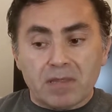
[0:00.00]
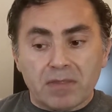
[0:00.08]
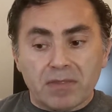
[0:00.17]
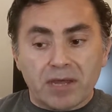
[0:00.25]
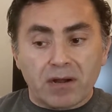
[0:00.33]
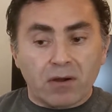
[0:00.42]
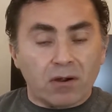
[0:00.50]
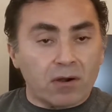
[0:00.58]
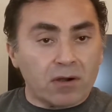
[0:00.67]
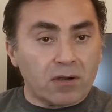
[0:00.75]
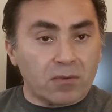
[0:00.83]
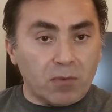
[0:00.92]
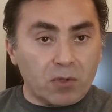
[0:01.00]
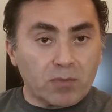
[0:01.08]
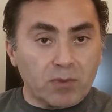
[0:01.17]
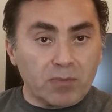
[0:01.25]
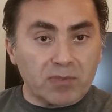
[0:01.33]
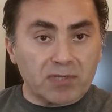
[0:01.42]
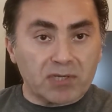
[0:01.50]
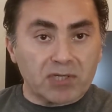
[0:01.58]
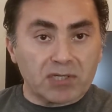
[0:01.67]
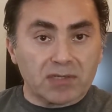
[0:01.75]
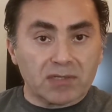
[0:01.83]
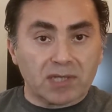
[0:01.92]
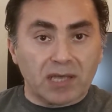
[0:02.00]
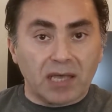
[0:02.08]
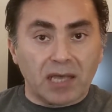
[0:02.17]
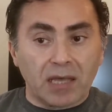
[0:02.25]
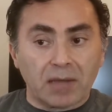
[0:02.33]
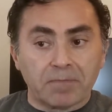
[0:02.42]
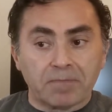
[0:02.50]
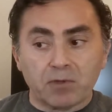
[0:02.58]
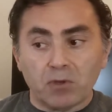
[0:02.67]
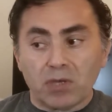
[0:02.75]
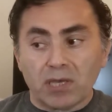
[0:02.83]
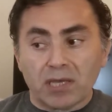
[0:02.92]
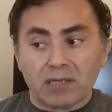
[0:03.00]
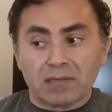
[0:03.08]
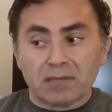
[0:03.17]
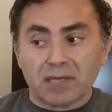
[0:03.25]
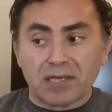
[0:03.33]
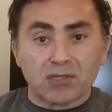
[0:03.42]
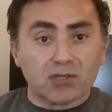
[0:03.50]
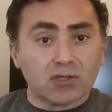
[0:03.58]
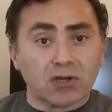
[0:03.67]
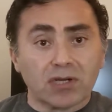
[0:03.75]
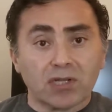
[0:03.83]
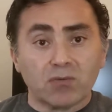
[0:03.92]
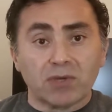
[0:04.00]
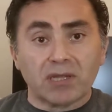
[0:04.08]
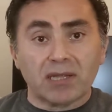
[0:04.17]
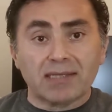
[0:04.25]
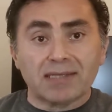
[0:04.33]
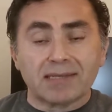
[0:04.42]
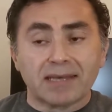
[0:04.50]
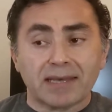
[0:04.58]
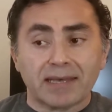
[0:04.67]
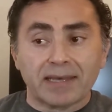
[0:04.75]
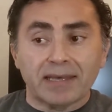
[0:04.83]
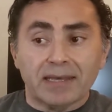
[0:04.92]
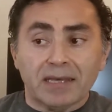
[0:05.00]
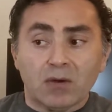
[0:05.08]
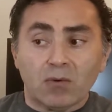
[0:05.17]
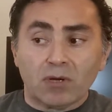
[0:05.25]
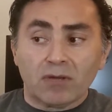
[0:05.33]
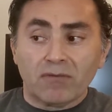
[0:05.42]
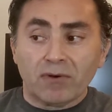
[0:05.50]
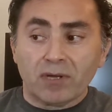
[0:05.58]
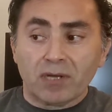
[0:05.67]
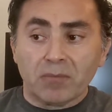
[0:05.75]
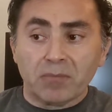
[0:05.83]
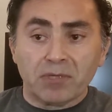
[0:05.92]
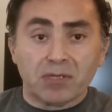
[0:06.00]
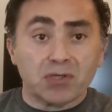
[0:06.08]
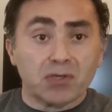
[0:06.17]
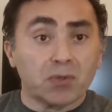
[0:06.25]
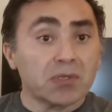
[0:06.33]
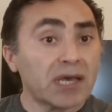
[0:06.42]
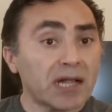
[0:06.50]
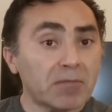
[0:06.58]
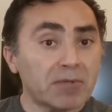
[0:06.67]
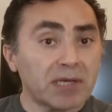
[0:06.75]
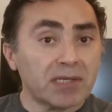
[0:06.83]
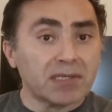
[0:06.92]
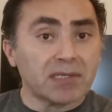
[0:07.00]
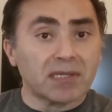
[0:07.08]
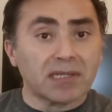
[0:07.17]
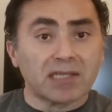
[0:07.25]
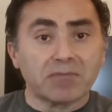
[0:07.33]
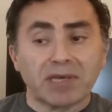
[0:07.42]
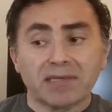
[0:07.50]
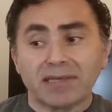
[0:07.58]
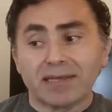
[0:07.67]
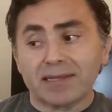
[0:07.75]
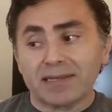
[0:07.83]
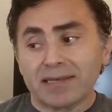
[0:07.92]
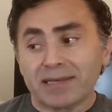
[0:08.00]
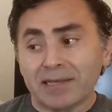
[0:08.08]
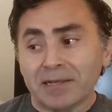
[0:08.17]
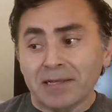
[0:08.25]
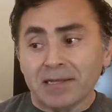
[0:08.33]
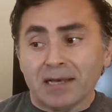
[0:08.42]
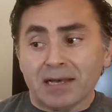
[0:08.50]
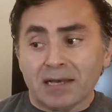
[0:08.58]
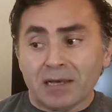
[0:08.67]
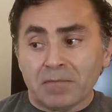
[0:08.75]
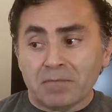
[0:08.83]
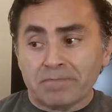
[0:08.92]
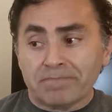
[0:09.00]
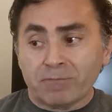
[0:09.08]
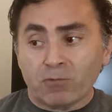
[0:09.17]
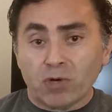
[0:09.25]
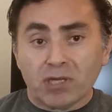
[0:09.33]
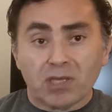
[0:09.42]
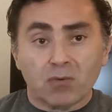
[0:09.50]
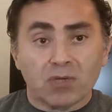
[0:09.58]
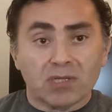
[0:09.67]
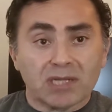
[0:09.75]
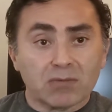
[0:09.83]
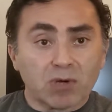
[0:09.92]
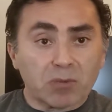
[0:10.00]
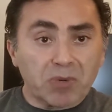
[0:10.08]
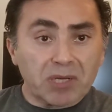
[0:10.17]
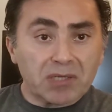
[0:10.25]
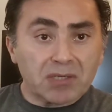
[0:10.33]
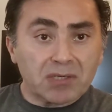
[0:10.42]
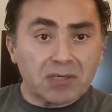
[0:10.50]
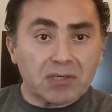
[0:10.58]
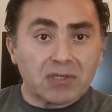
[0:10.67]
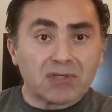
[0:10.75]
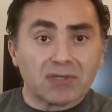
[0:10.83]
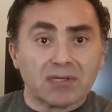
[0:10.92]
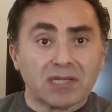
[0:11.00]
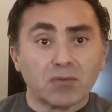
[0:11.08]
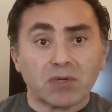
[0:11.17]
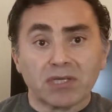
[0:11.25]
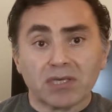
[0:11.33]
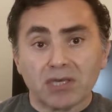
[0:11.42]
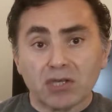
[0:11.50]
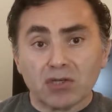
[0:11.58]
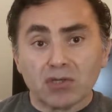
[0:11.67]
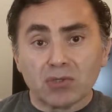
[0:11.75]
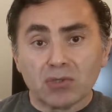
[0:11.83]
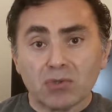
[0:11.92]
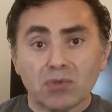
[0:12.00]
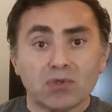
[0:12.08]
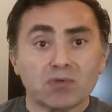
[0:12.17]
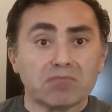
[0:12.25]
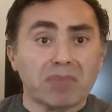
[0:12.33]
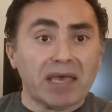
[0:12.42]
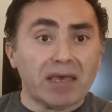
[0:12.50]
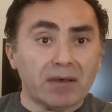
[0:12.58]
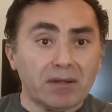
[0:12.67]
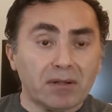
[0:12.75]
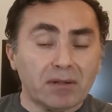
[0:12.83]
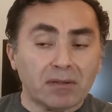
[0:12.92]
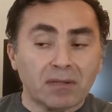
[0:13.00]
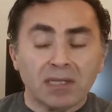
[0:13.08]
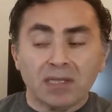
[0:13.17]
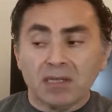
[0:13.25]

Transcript: There are multiple positions. You can get started with, let's say, working for a company doing help desk, and that's basically working with network printers, networking issues, mail,